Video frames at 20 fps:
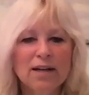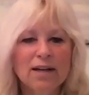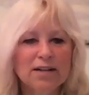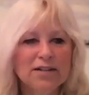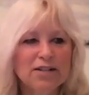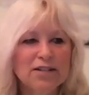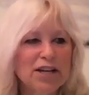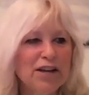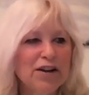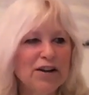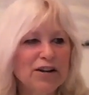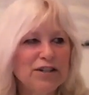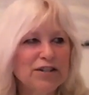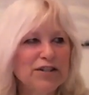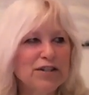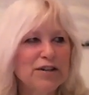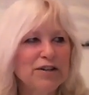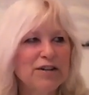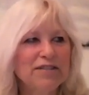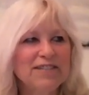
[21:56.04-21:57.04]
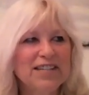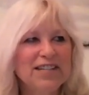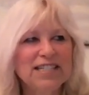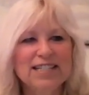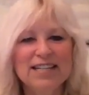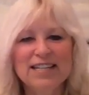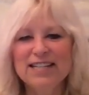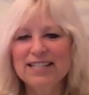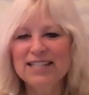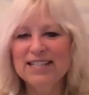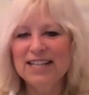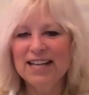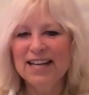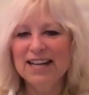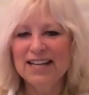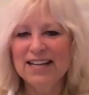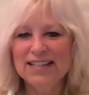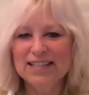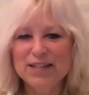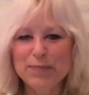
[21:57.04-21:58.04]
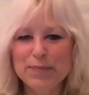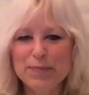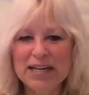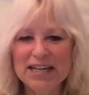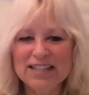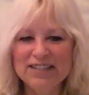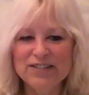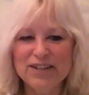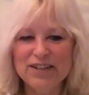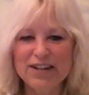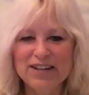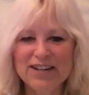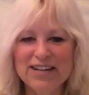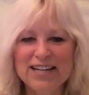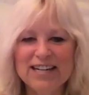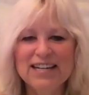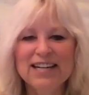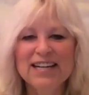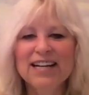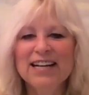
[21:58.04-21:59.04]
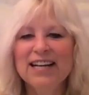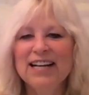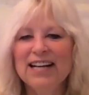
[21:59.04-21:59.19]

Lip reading: secret services and military,